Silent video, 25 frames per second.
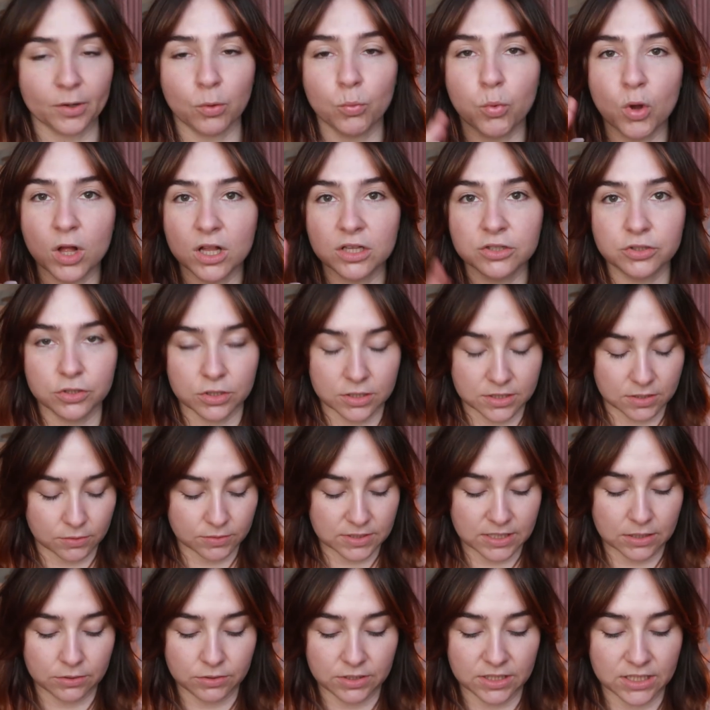what I'll do is I'll
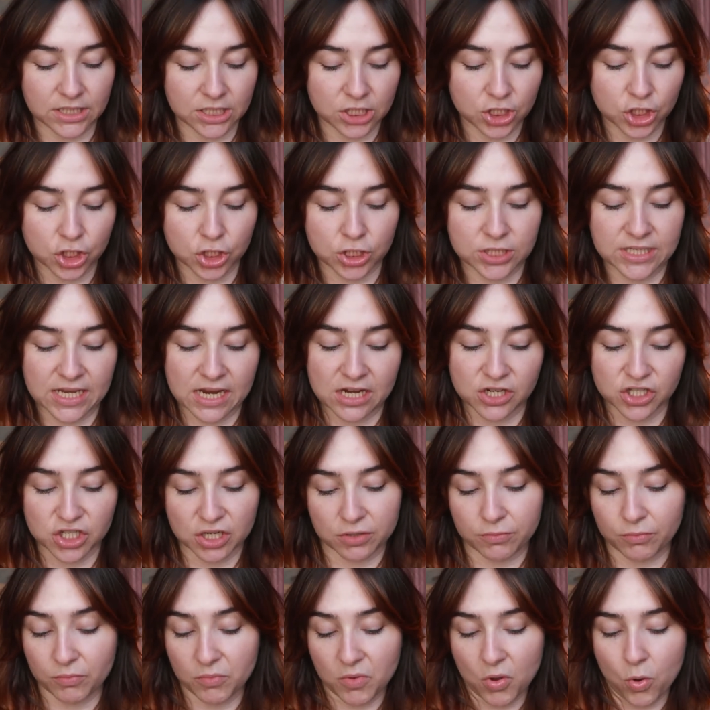tell you each
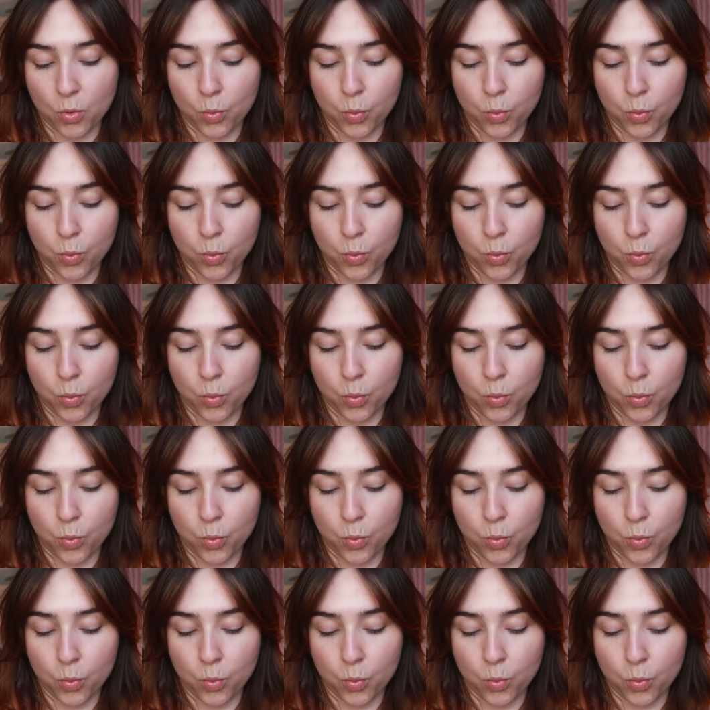section